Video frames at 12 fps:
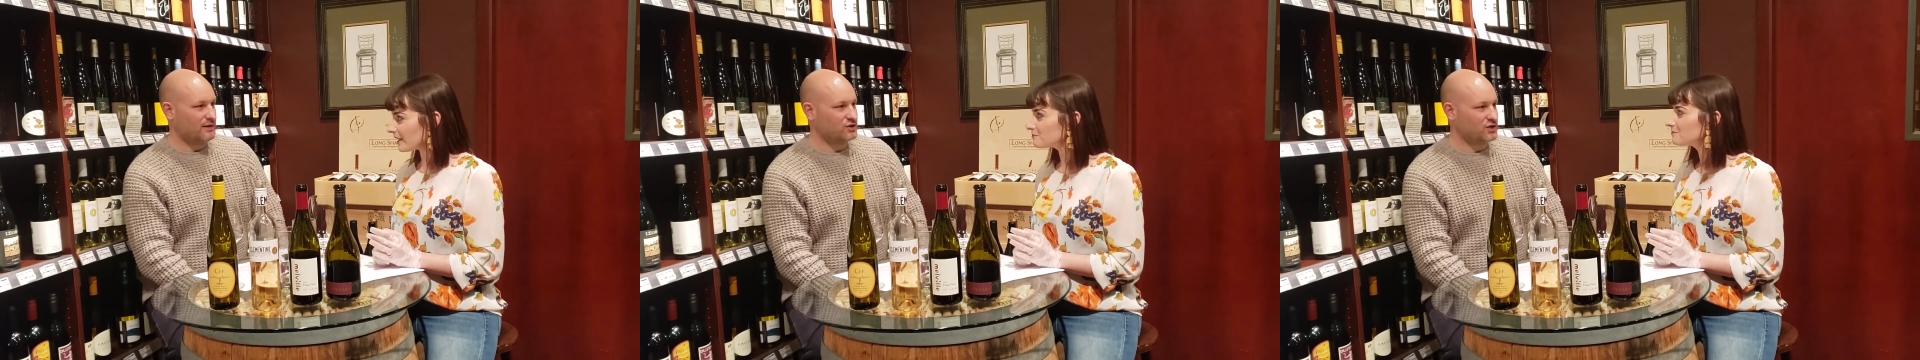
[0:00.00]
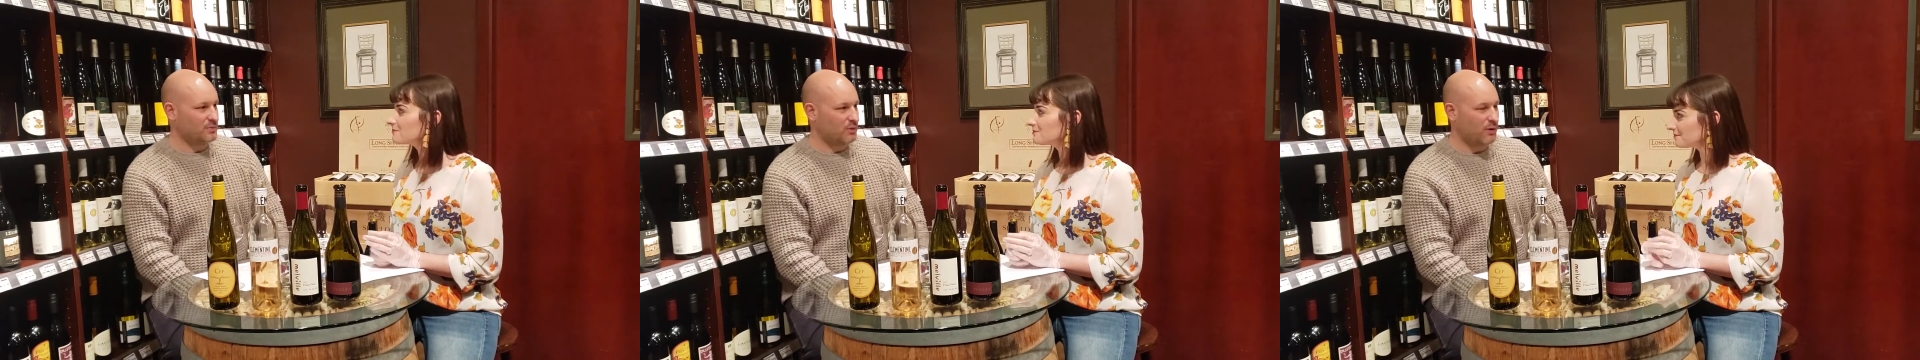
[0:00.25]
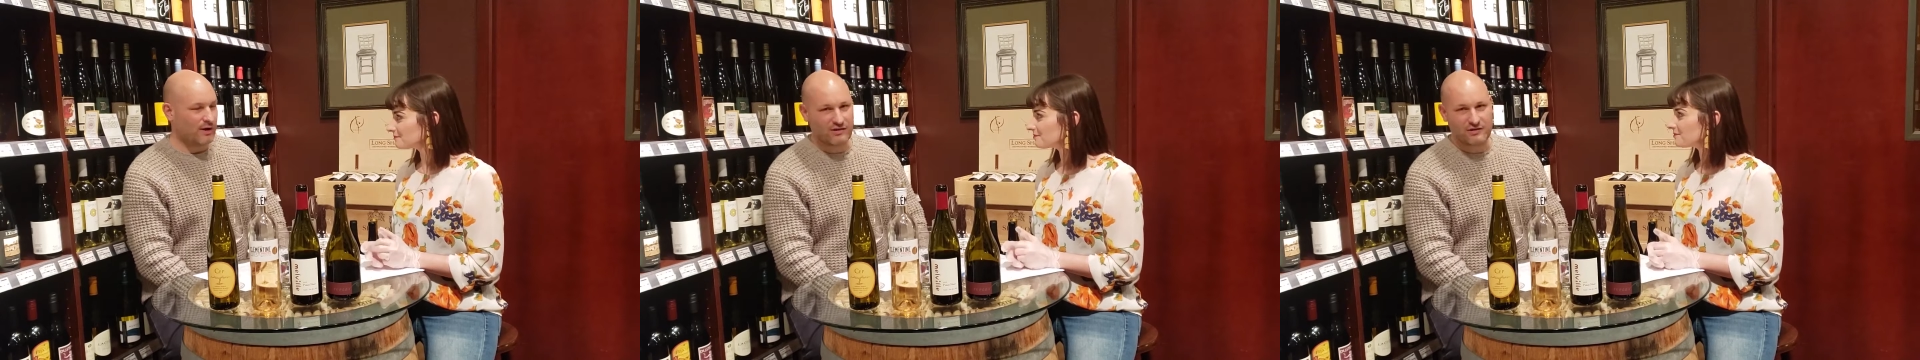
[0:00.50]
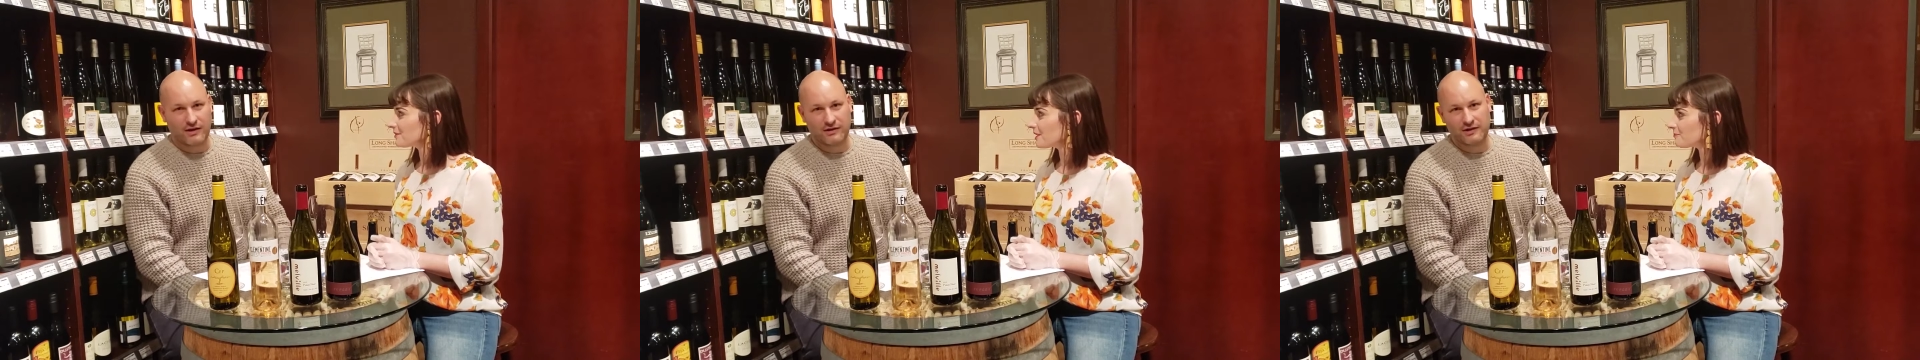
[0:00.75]
Speaker 1: They ship the
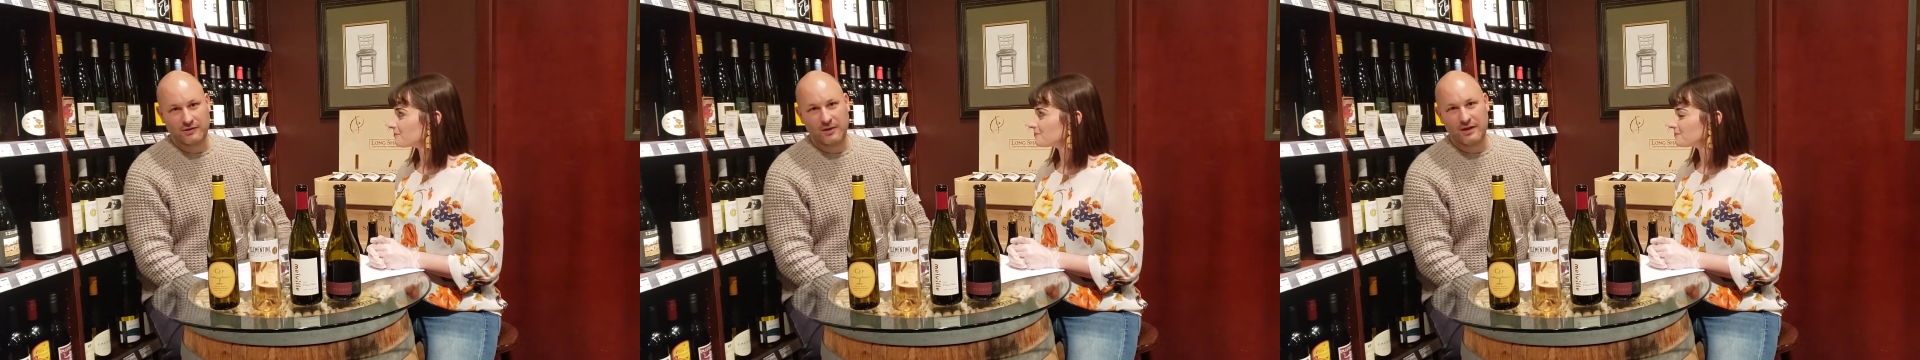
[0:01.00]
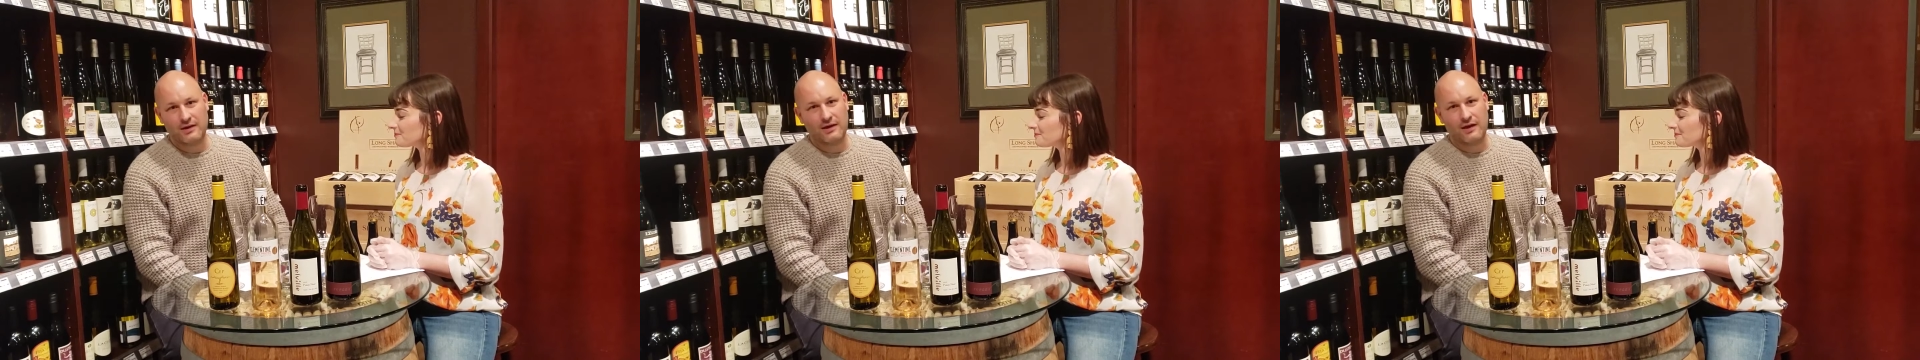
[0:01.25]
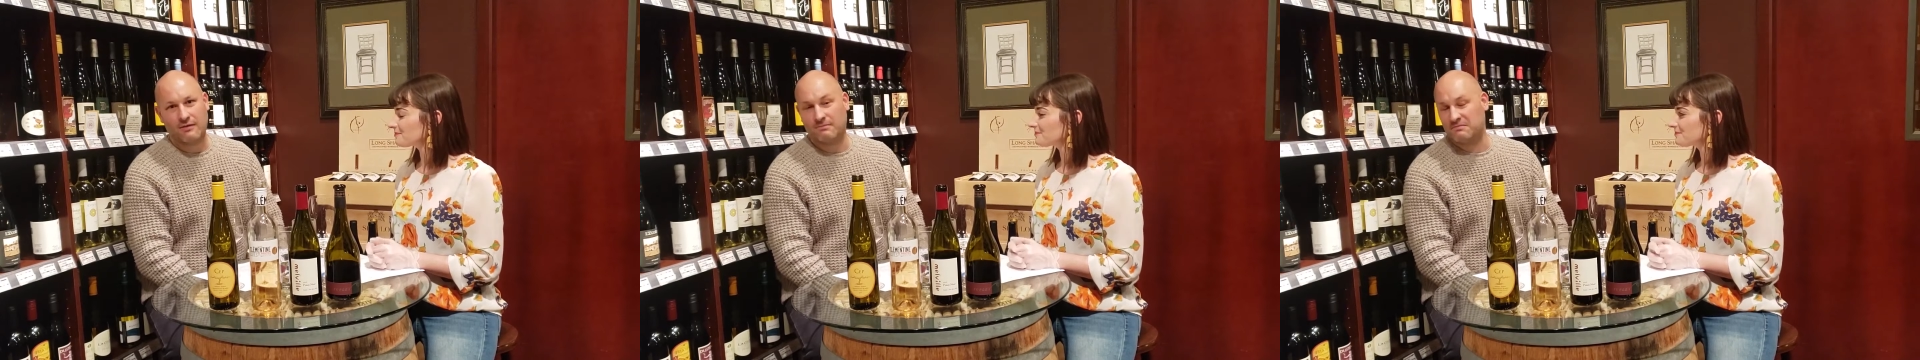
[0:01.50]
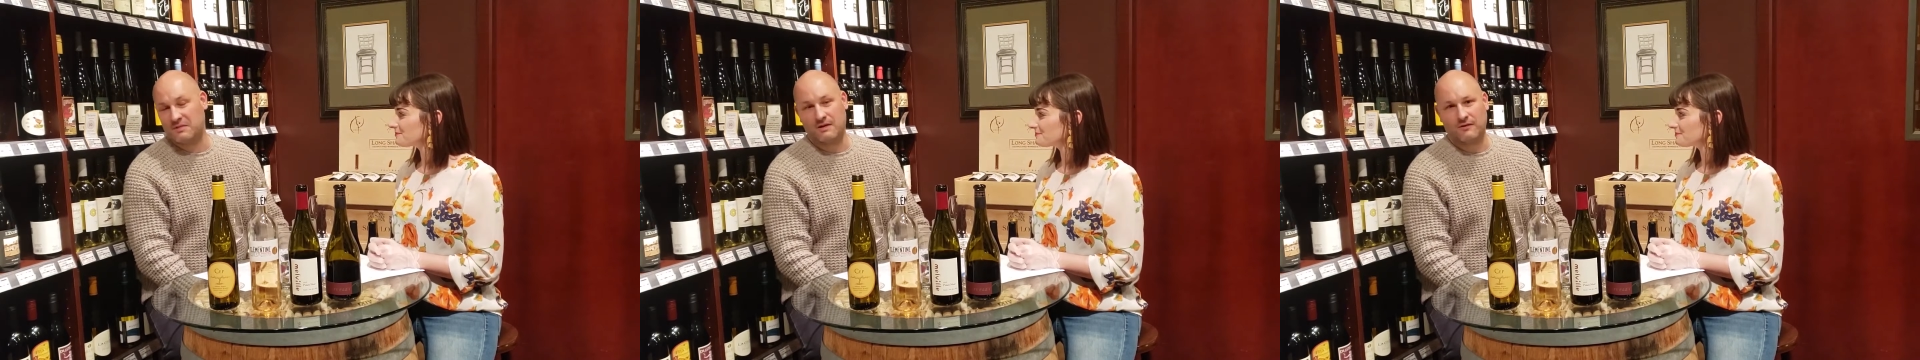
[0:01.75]
wines directly to me, and
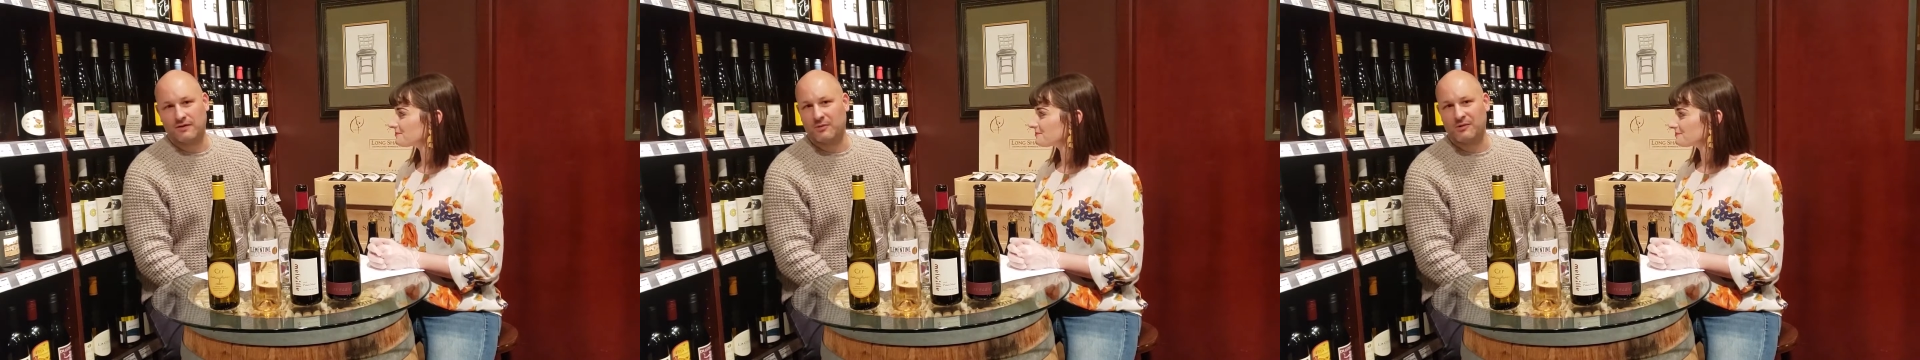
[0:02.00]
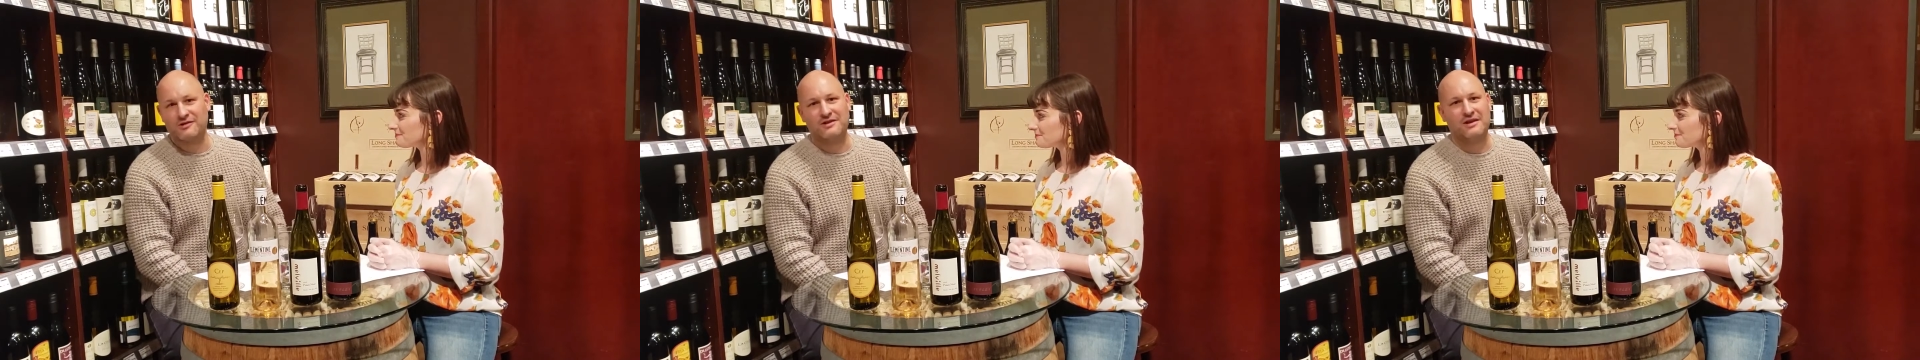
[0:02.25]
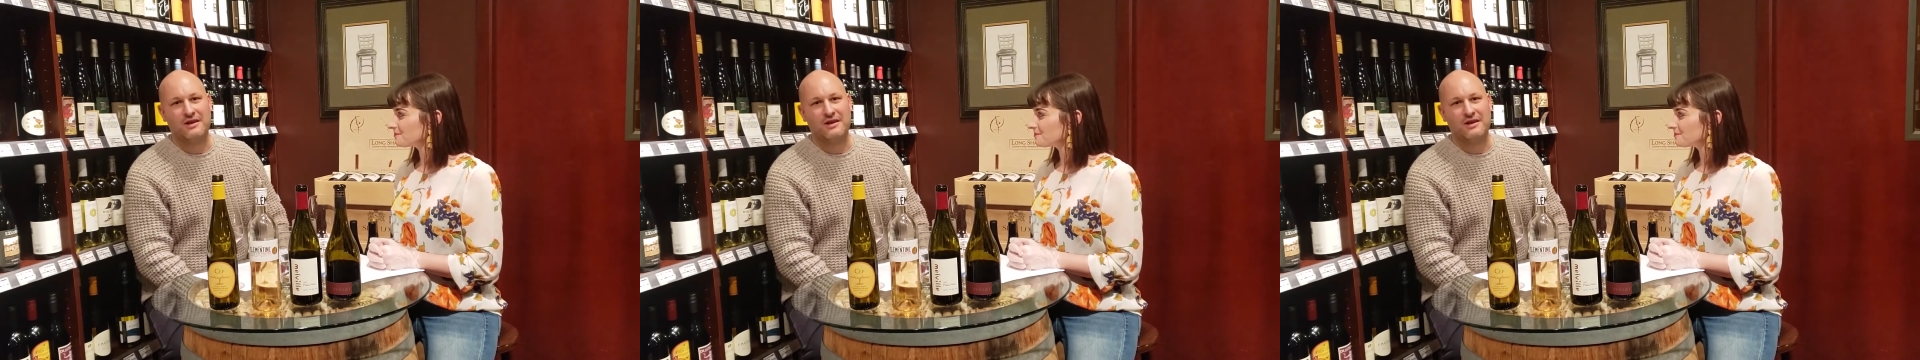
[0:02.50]
um, they're only person